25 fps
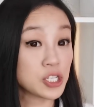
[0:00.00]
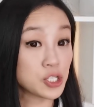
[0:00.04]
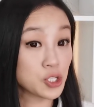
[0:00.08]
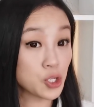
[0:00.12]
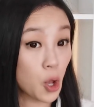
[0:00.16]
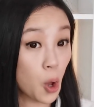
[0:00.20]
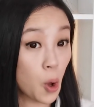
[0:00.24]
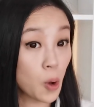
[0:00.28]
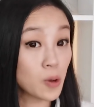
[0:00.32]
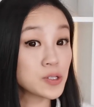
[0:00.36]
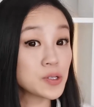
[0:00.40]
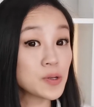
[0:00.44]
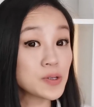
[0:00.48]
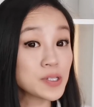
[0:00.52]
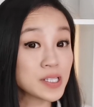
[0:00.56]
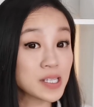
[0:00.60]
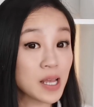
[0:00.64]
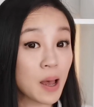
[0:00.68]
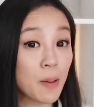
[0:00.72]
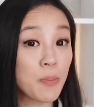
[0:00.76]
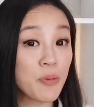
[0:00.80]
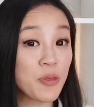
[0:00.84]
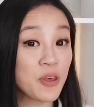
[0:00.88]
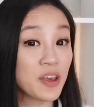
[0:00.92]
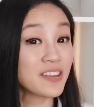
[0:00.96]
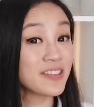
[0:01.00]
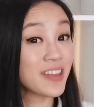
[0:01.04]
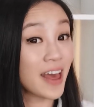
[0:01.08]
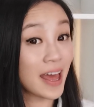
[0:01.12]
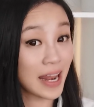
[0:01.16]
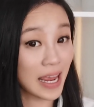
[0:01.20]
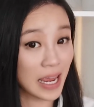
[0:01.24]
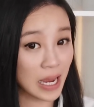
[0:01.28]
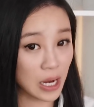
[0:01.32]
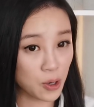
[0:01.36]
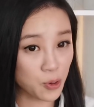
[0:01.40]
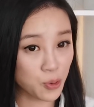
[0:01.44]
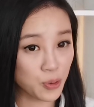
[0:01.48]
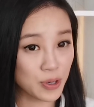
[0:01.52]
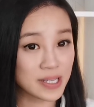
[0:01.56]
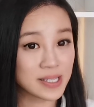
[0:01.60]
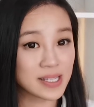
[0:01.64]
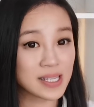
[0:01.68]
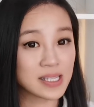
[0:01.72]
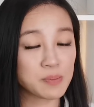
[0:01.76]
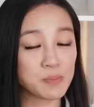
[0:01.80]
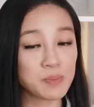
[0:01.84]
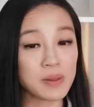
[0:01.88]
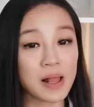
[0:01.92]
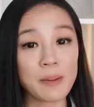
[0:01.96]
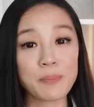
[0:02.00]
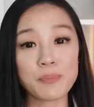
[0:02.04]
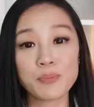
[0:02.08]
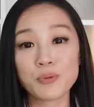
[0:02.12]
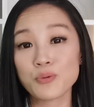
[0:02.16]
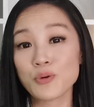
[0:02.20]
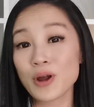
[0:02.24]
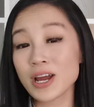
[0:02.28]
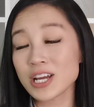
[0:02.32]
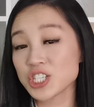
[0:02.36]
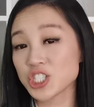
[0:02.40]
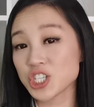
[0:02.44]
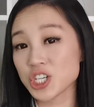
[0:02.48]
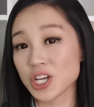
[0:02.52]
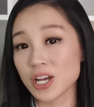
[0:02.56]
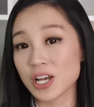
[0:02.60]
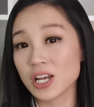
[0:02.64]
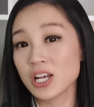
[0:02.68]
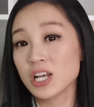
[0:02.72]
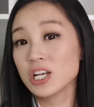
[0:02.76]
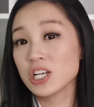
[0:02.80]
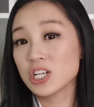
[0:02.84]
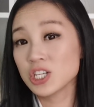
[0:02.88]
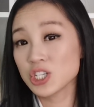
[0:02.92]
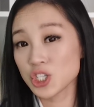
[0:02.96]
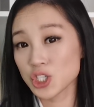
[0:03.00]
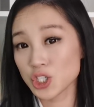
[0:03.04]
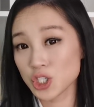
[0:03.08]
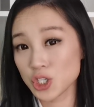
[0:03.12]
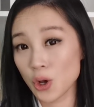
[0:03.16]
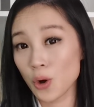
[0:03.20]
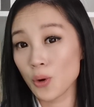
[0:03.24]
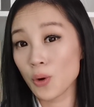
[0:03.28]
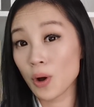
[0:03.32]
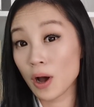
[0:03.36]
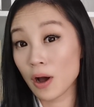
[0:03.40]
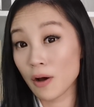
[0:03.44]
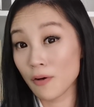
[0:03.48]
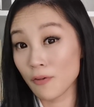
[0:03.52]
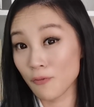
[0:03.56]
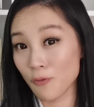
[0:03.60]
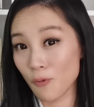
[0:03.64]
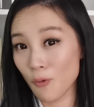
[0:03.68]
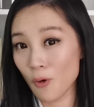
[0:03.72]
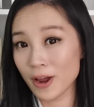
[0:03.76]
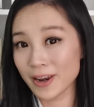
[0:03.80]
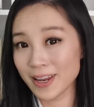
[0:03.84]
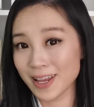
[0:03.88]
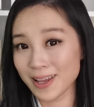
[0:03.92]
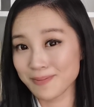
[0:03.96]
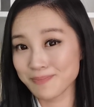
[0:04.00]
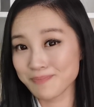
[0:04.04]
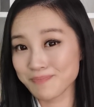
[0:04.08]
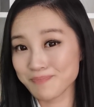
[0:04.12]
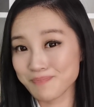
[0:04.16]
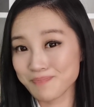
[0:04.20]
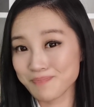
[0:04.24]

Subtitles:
is also something that increases blood pressure, so avoid it.